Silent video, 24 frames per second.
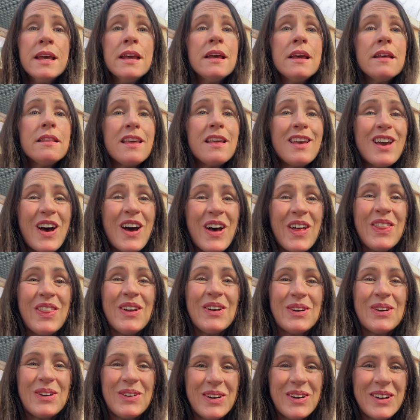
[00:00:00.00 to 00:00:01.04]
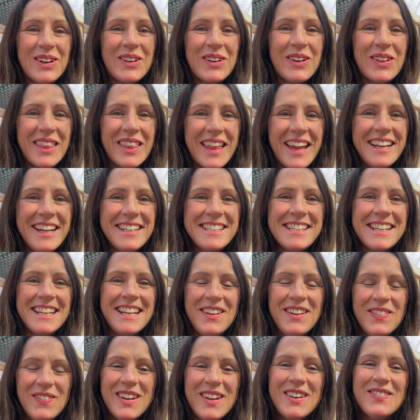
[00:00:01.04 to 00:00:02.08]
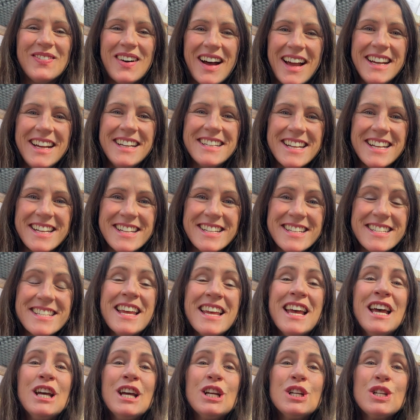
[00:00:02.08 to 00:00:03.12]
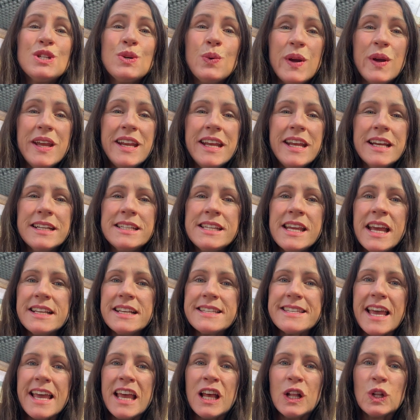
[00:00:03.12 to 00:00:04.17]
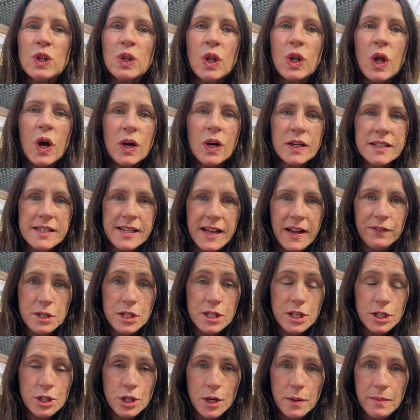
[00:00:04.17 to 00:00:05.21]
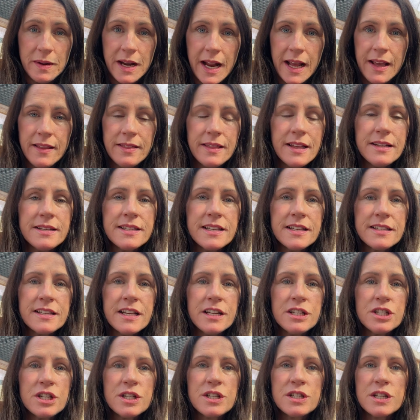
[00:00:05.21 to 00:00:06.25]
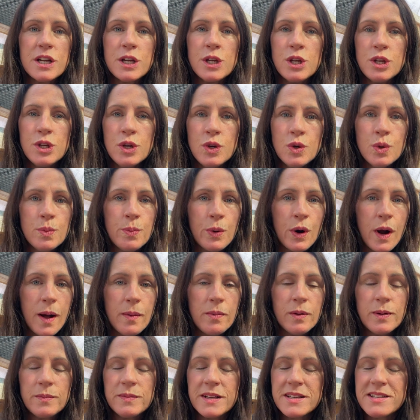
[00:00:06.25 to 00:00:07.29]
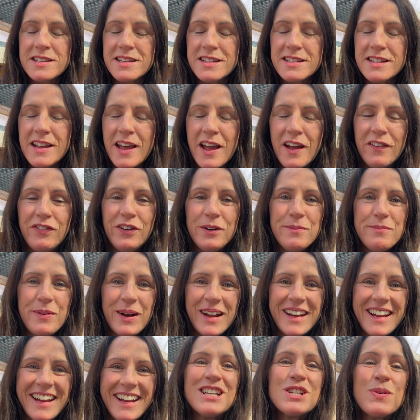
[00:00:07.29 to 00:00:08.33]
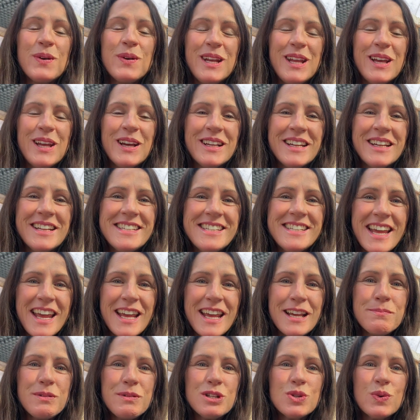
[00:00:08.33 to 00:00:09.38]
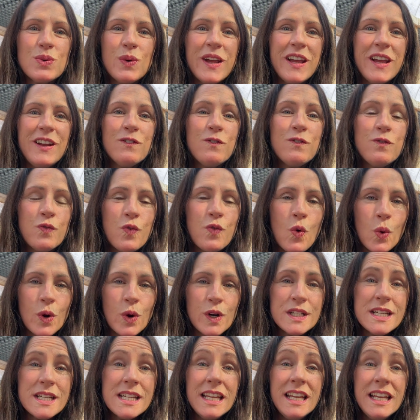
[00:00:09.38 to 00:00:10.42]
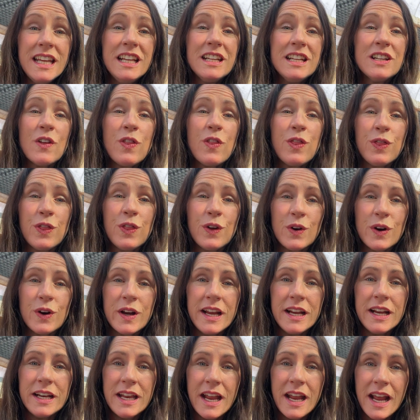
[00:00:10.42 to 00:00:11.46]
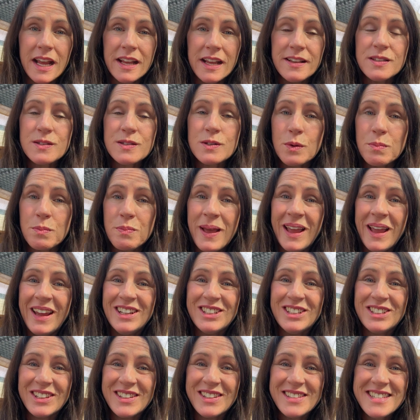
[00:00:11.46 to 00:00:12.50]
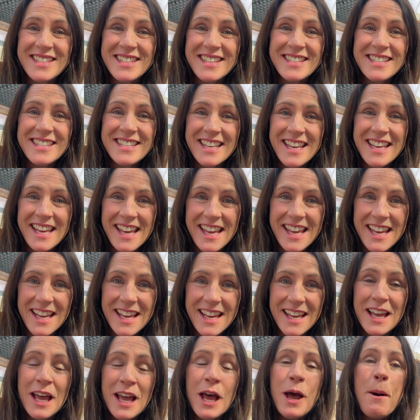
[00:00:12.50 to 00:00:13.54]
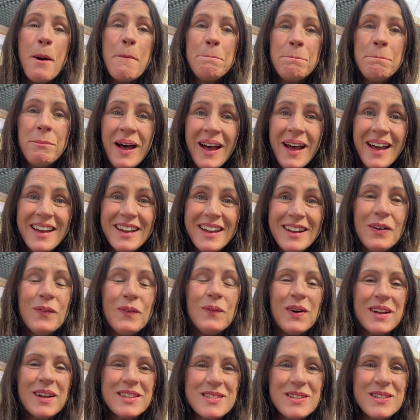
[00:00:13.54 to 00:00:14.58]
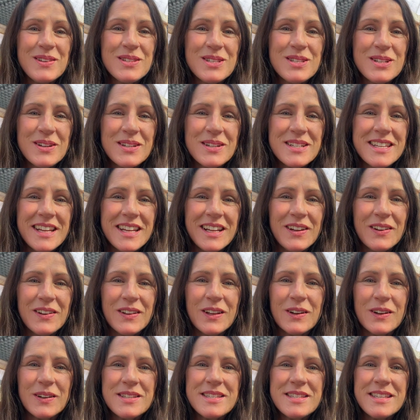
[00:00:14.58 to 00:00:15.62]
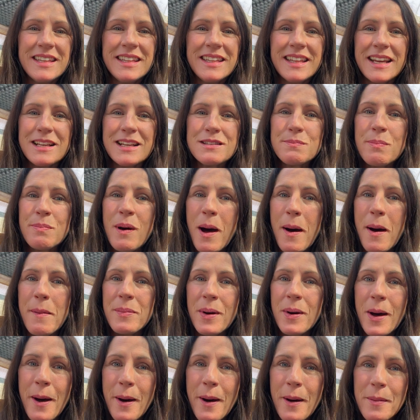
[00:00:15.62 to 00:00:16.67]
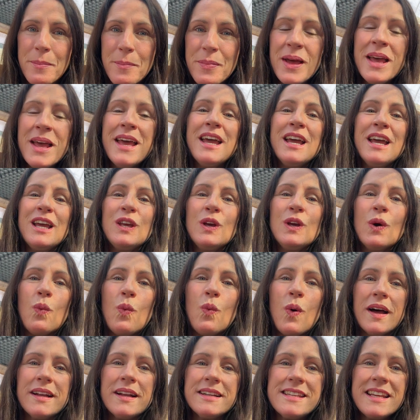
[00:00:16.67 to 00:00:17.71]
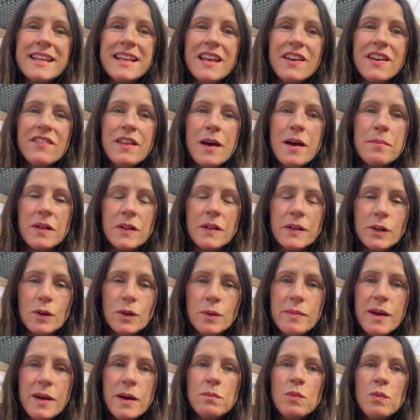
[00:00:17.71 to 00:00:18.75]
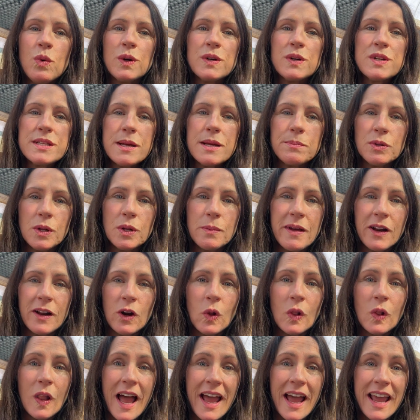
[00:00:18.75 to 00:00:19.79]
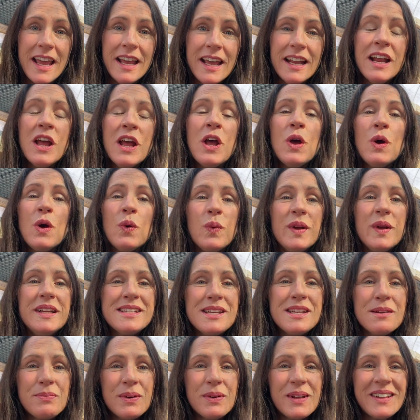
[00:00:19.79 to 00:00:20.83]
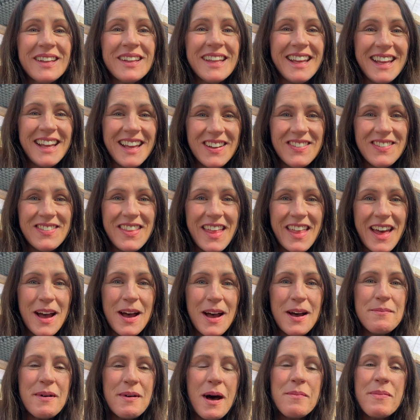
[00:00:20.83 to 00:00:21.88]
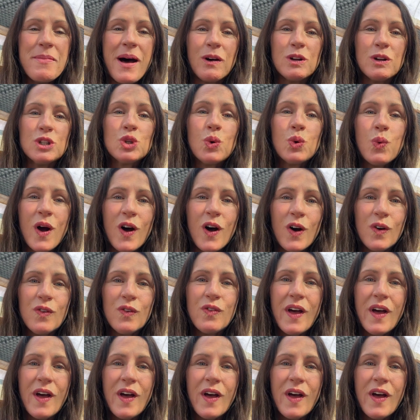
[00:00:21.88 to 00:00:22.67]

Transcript: The other critical thing to keep in mind is TWEEDIA takes a long time to germinate. This isn't just a you problem, this is everybody. TWEEDIA can take between 14 to 30 days, so patience is key. But once you start seeing your little seedlings pop up, you'll want to give them a little bit more supplemental light. We typically give them about 12